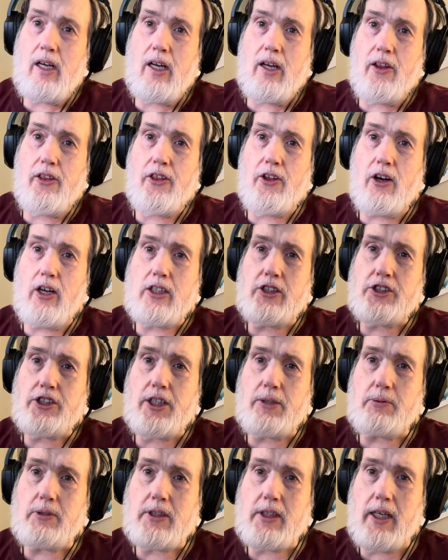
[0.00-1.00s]
thought
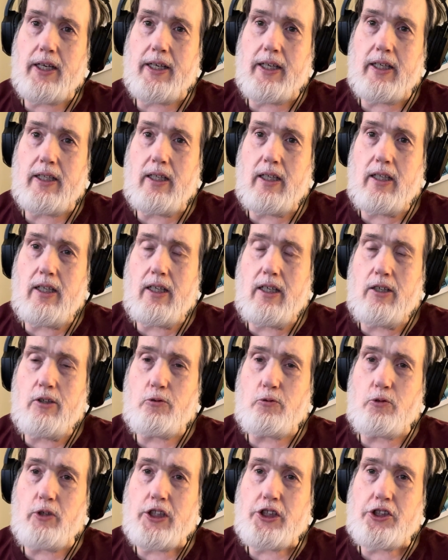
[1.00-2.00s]
she was like
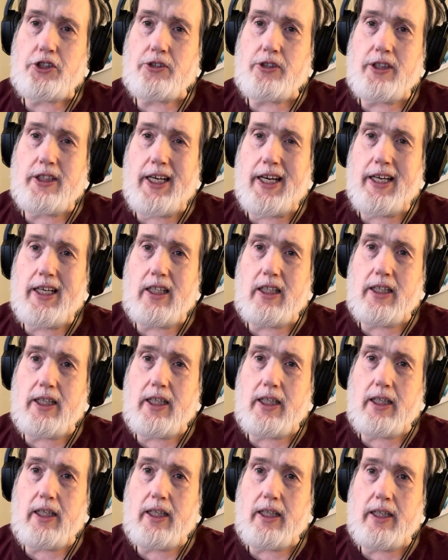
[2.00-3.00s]
Richard
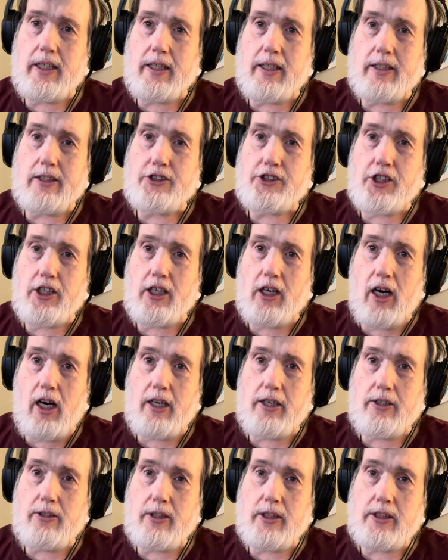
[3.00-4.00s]
Daley in
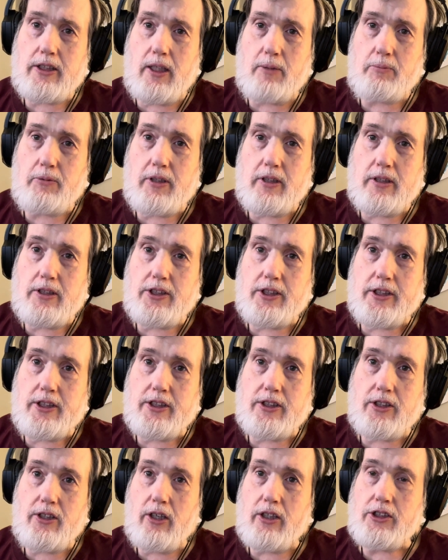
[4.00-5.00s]
Chicago or something. She
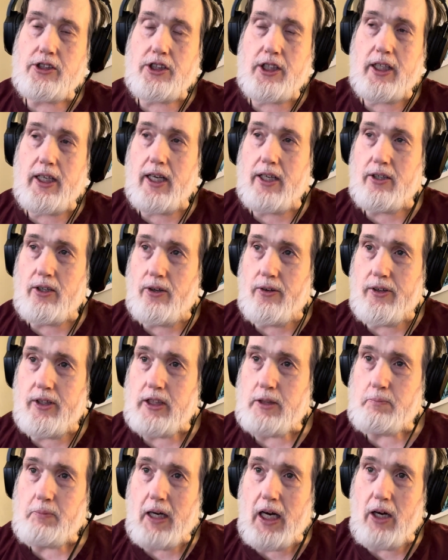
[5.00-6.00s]
just thought she had all
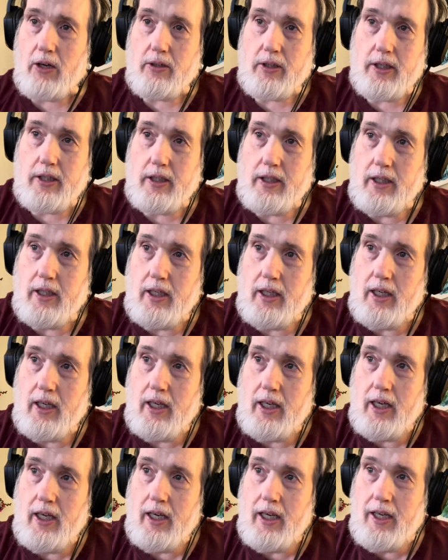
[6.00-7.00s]
this power.
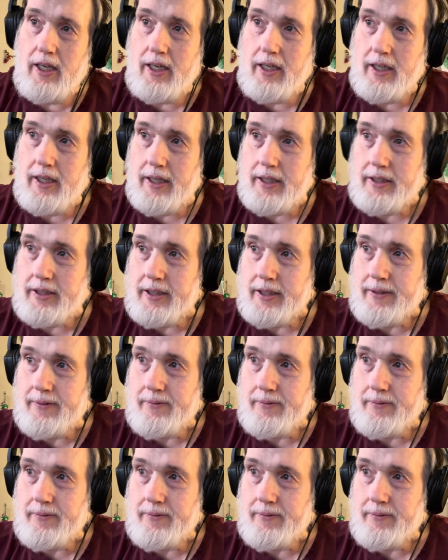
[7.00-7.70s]
And